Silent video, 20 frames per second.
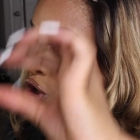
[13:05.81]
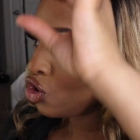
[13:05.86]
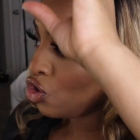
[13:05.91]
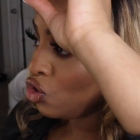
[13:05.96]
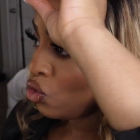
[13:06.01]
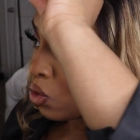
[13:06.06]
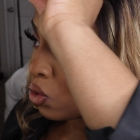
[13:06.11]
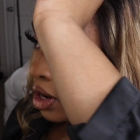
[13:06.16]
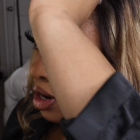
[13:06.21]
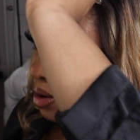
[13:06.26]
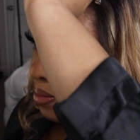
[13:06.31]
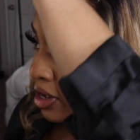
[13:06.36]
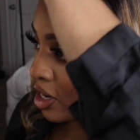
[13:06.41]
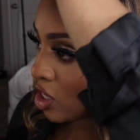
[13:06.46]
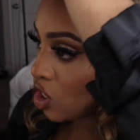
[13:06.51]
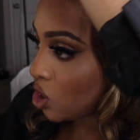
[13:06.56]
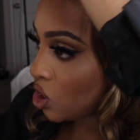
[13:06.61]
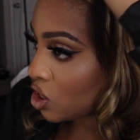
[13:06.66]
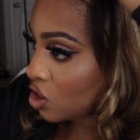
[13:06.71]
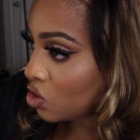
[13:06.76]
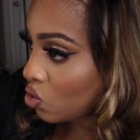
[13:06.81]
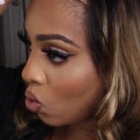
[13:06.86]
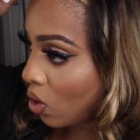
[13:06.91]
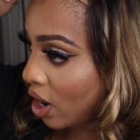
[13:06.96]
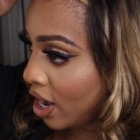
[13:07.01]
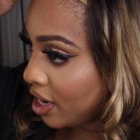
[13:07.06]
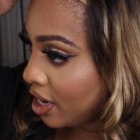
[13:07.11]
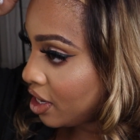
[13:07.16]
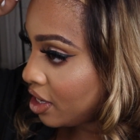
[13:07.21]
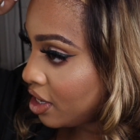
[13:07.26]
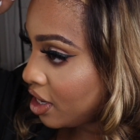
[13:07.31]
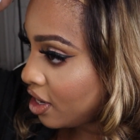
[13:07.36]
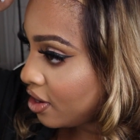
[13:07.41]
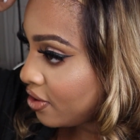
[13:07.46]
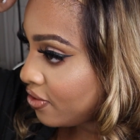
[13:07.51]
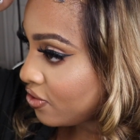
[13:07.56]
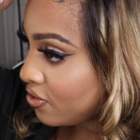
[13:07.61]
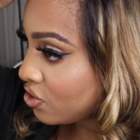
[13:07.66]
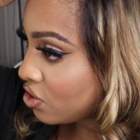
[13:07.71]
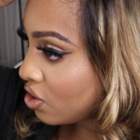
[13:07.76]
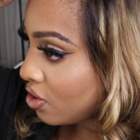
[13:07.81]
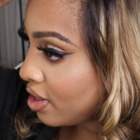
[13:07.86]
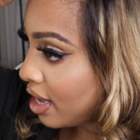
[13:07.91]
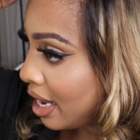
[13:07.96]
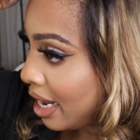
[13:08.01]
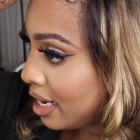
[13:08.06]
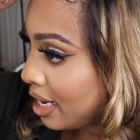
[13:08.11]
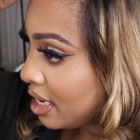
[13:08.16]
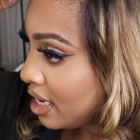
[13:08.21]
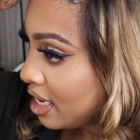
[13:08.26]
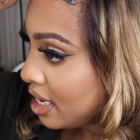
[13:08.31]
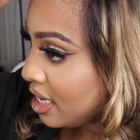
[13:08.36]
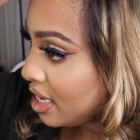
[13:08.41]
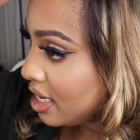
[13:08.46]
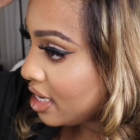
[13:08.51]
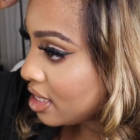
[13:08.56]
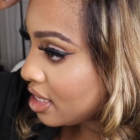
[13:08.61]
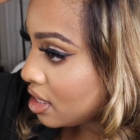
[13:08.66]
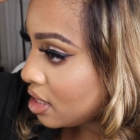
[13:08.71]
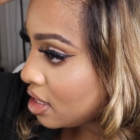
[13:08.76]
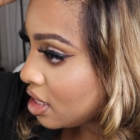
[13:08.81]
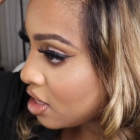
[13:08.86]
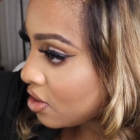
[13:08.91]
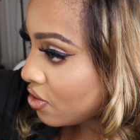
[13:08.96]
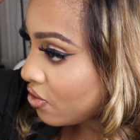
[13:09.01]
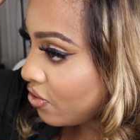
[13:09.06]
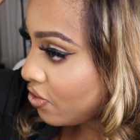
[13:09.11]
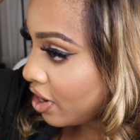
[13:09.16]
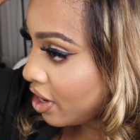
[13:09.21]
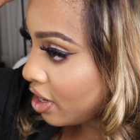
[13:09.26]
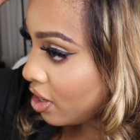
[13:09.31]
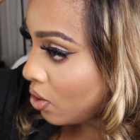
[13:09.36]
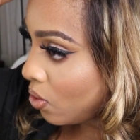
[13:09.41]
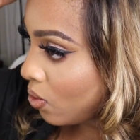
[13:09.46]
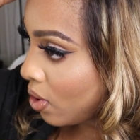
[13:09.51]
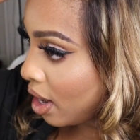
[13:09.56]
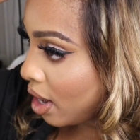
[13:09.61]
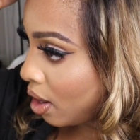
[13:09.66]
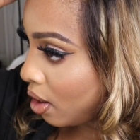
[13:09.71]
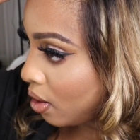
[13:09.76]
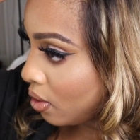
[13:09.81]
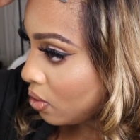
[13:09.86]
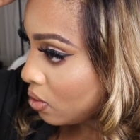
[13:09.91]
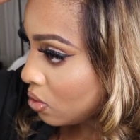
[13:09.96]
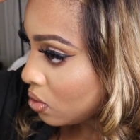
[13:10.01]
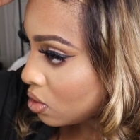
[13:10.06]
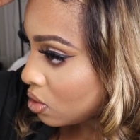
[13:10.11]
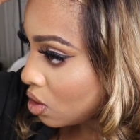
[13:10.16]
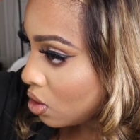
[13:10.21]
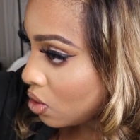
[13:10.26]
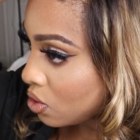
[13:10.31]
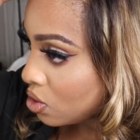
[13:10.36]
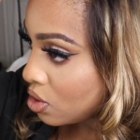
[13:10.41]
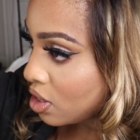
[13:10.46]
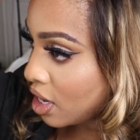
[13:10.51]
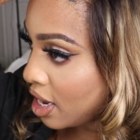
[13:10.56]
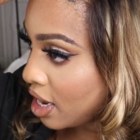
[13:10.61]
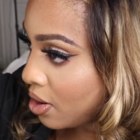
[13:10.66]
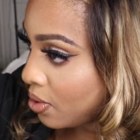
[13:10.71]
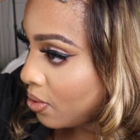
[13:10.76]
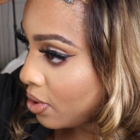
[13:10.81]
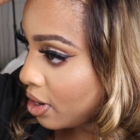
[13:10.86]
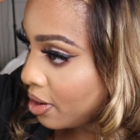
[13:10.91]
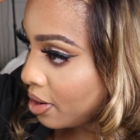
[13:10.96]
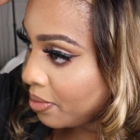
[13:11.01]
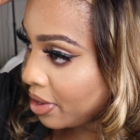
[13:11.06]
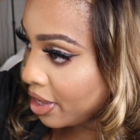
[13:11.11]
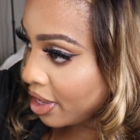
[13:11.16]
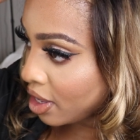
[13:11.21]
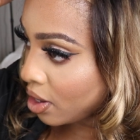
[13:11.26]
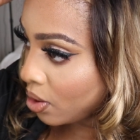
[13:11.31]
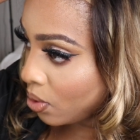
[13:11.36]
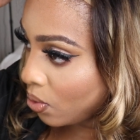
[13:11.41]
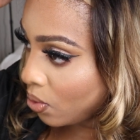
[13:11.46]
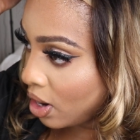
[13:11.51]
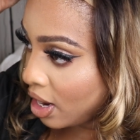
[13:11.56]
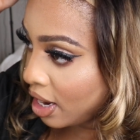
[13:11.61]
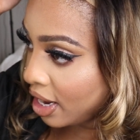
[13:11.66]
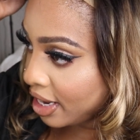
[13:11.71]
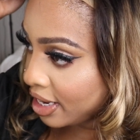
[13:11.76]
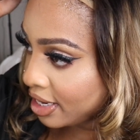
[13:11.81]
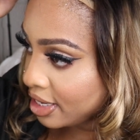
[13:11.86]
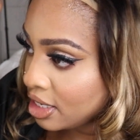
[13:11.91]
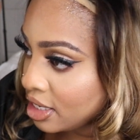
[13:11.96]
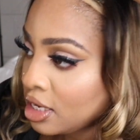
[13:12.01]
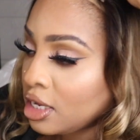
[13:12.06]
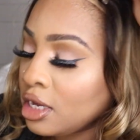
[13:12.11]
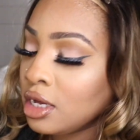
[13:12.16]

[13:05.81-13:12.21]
You want to make sure it's wide enough so that it sticks very well. So you kind of want to make it wider,